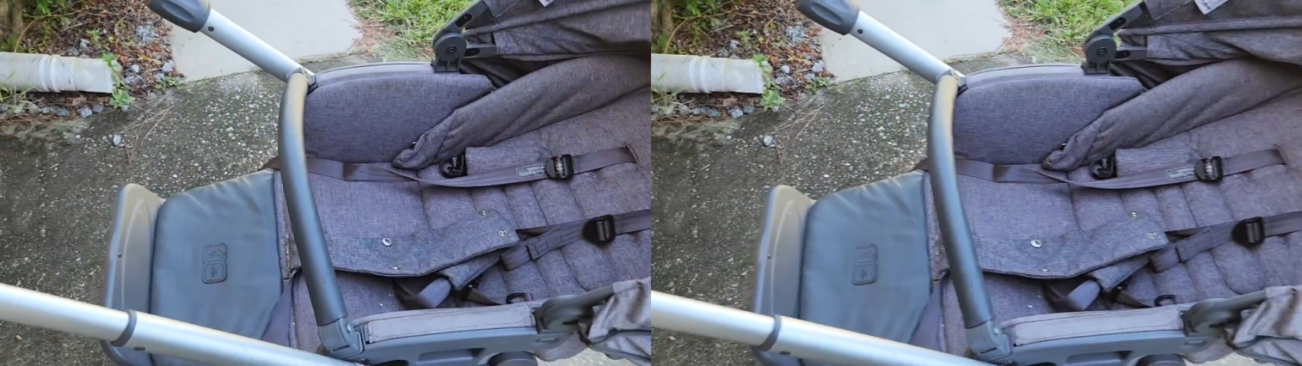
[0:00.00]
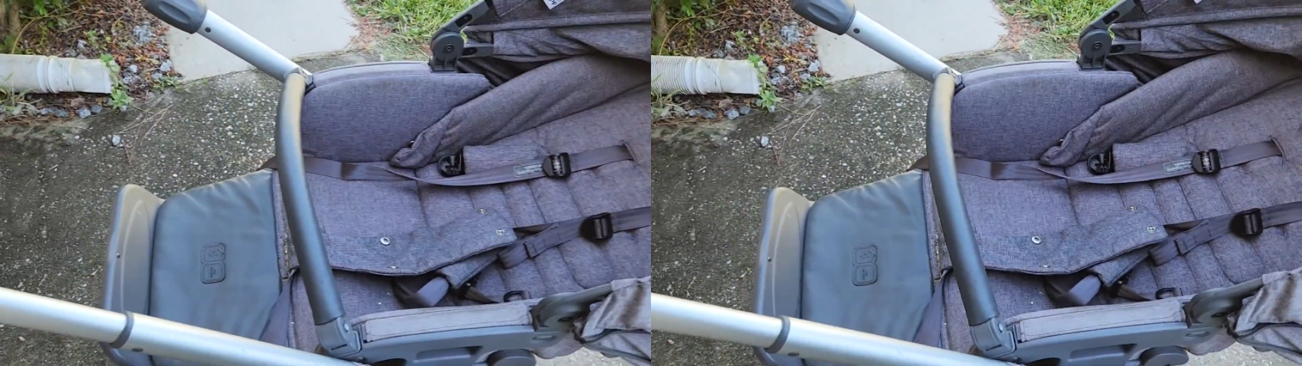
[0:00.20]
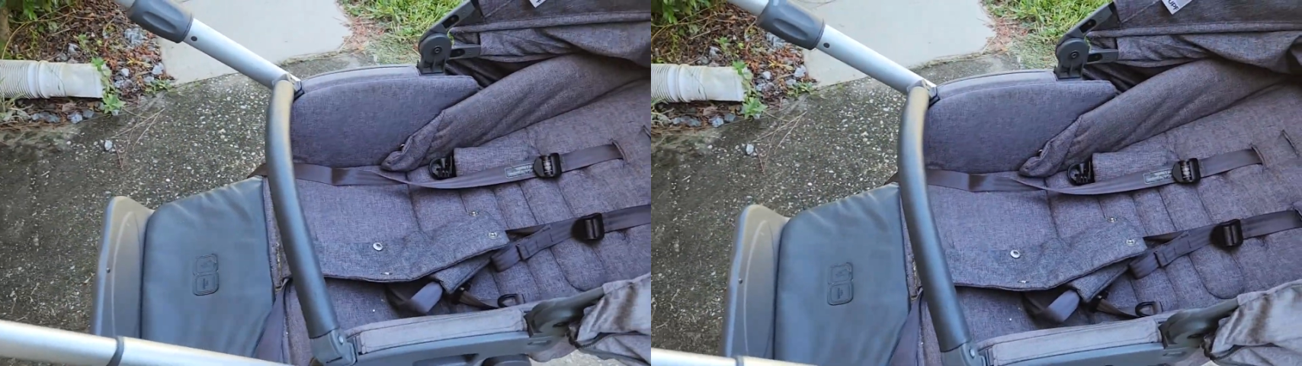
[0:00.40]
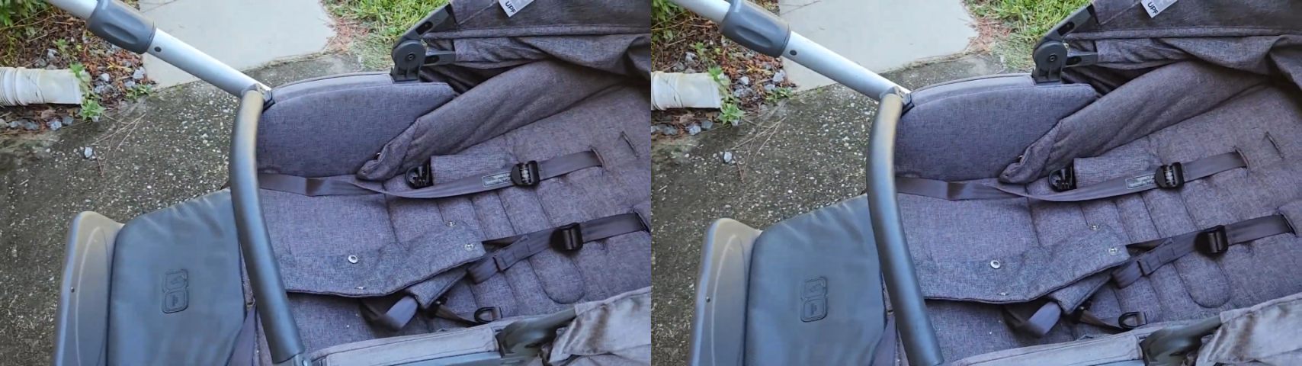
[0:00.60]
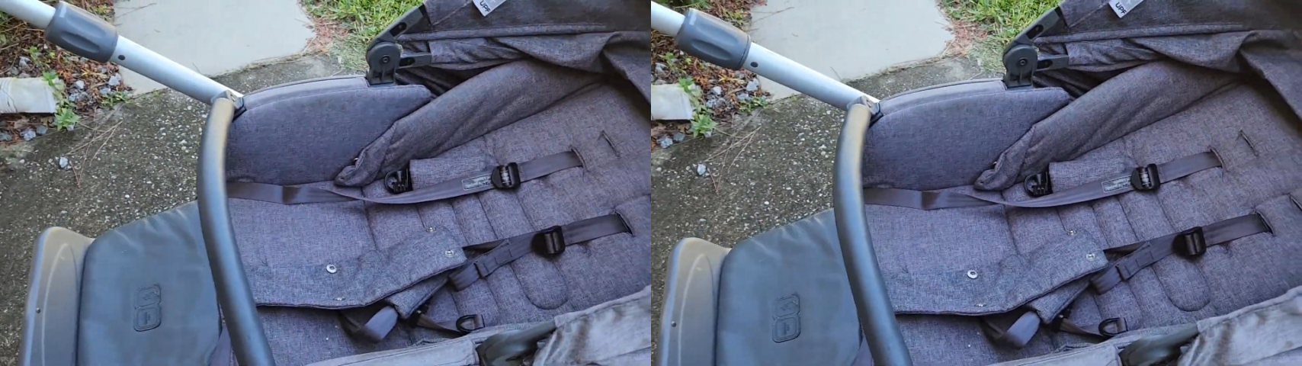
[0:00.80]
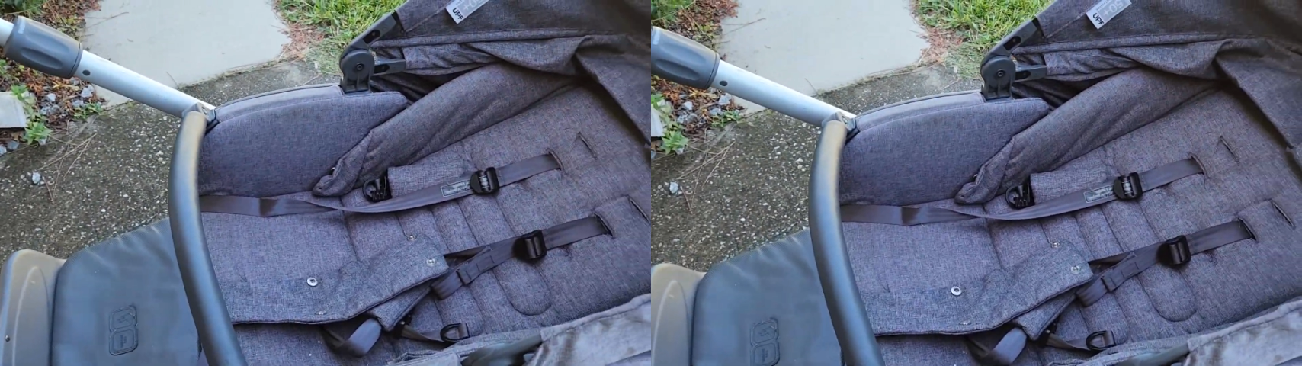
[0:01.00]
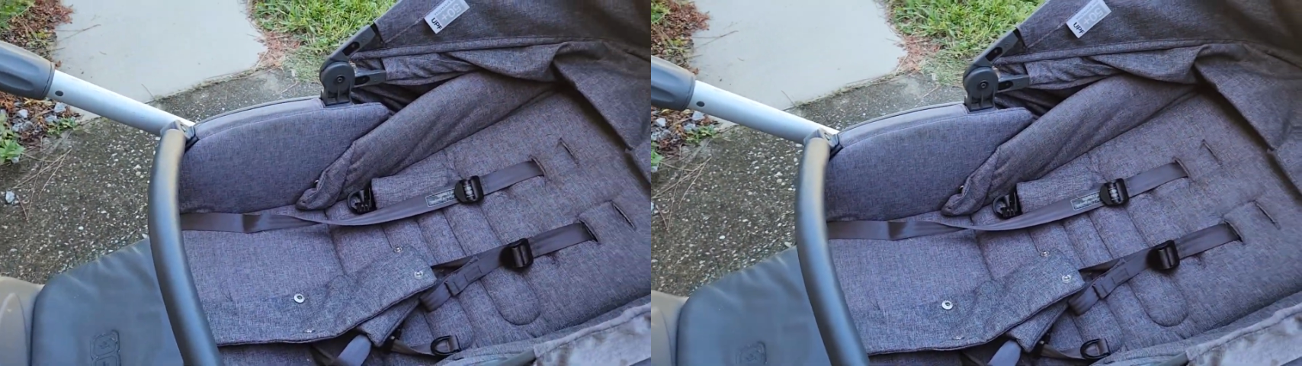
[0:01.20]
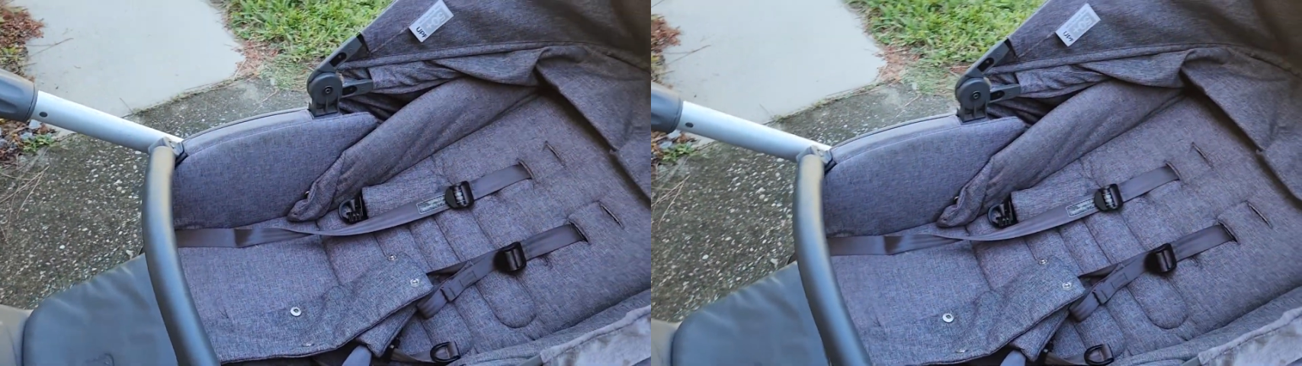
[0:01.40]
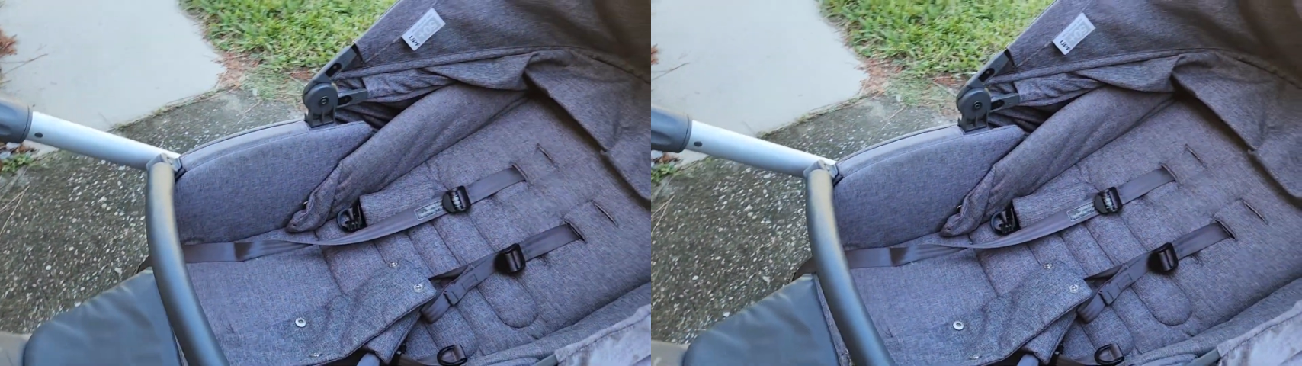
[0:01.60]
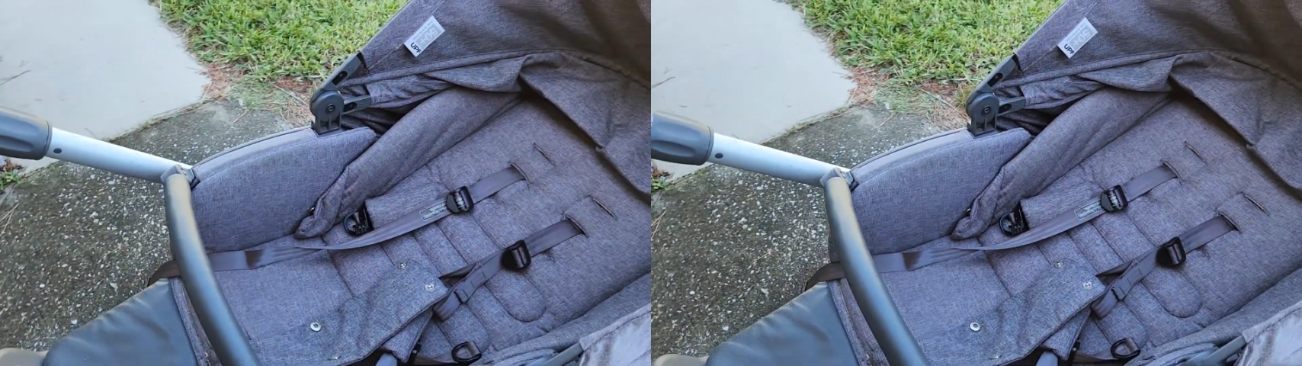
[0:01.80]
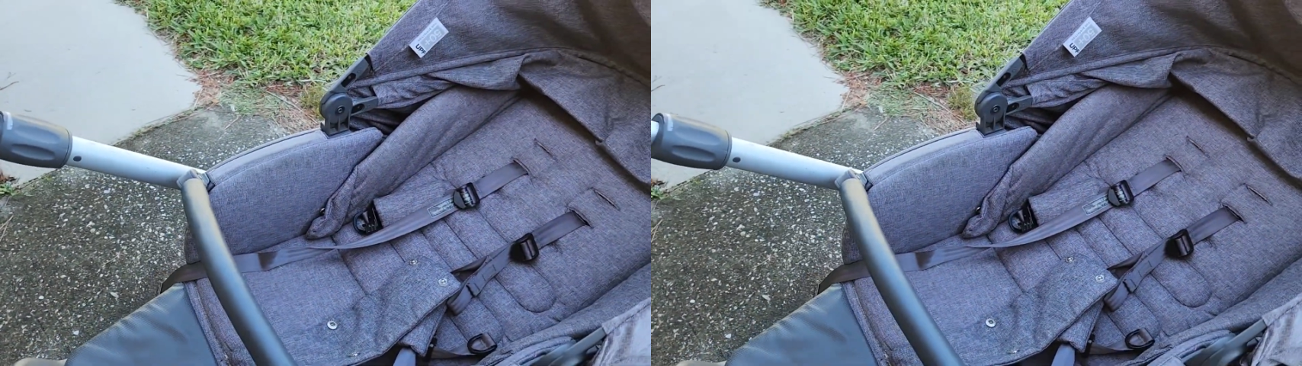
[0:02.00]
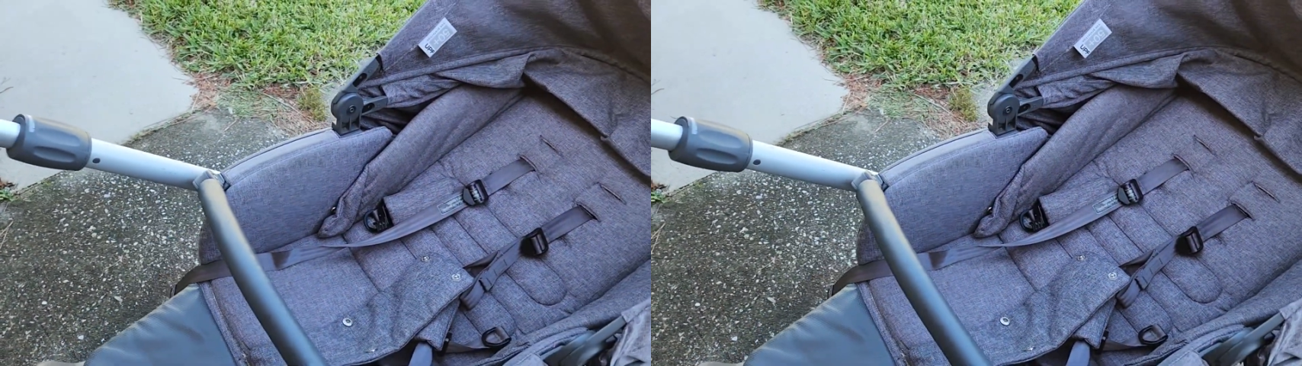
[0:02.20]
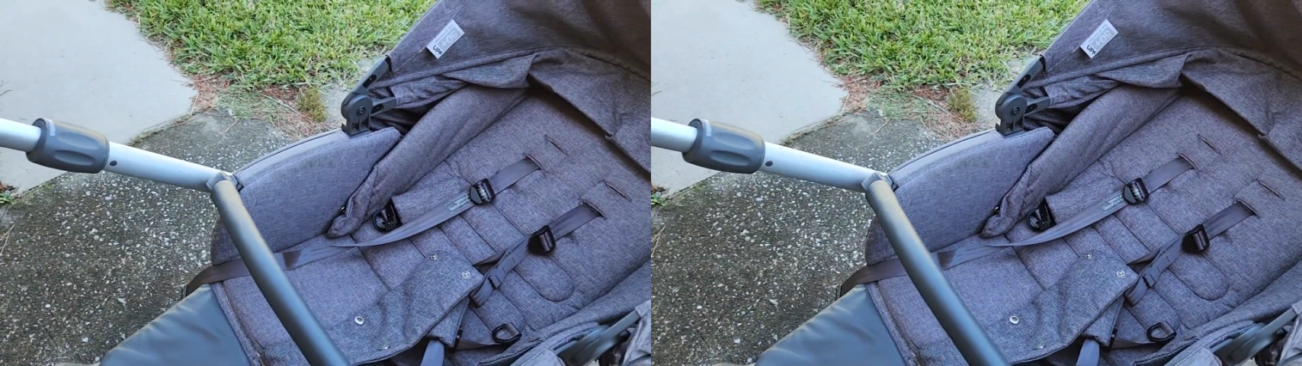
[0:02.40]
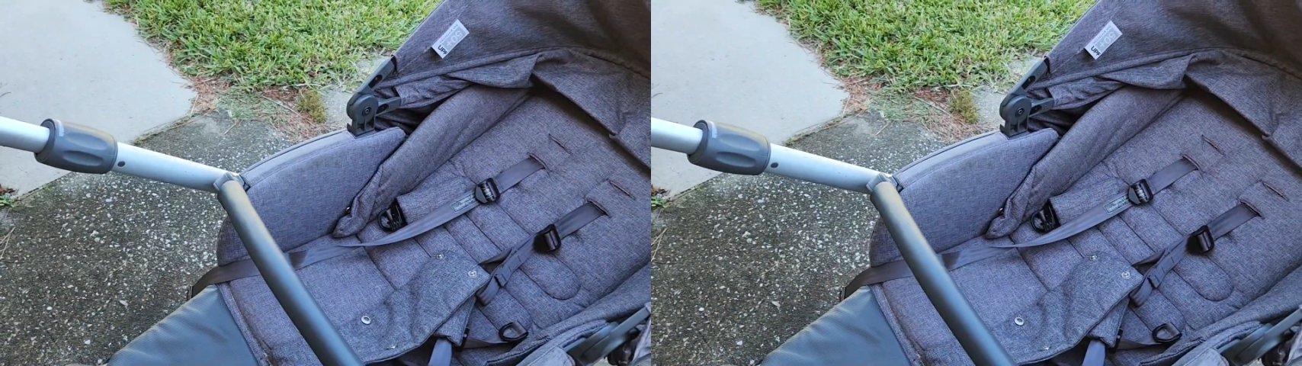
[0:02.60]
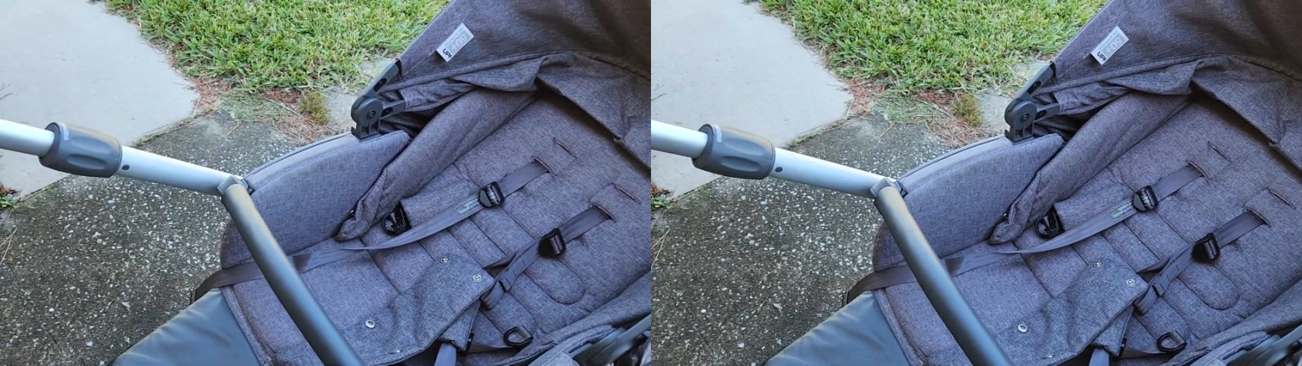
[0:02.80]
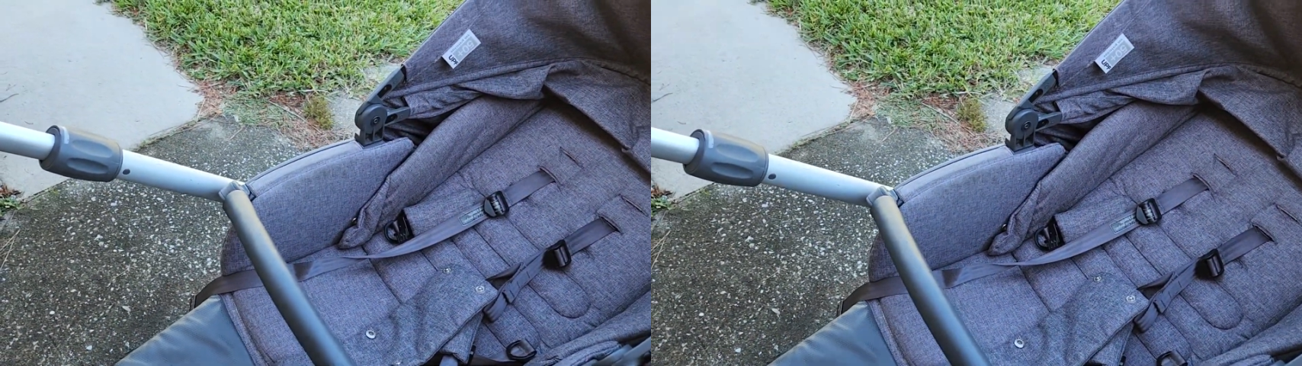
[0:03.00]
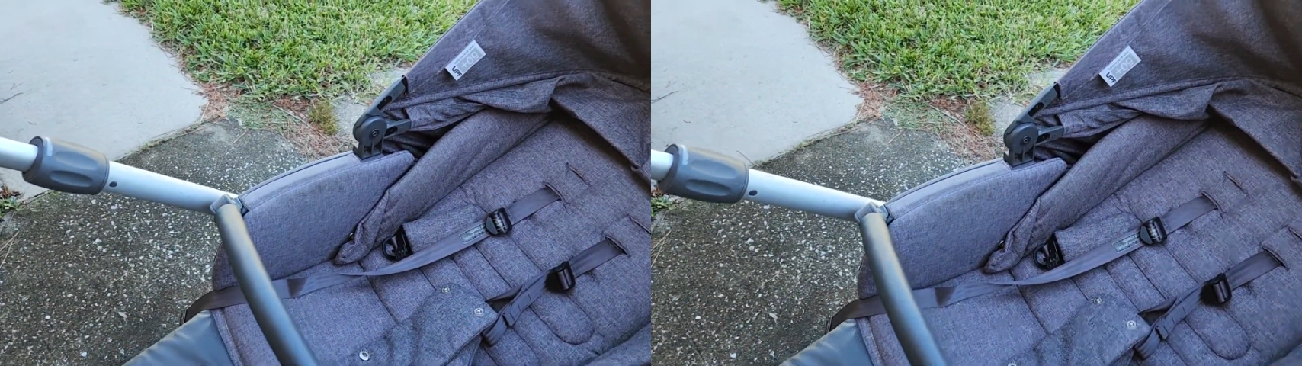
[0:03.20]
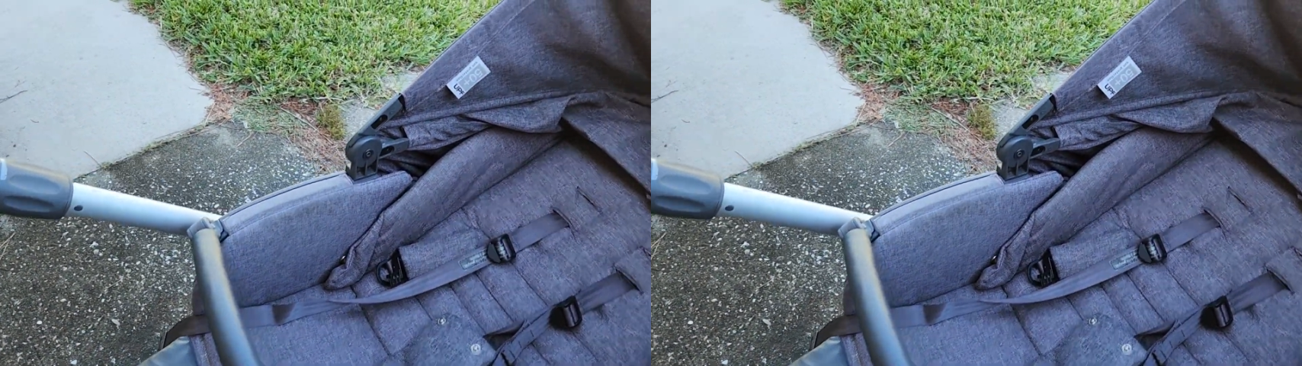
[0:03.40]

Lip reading: Nobody's mouth can be seen.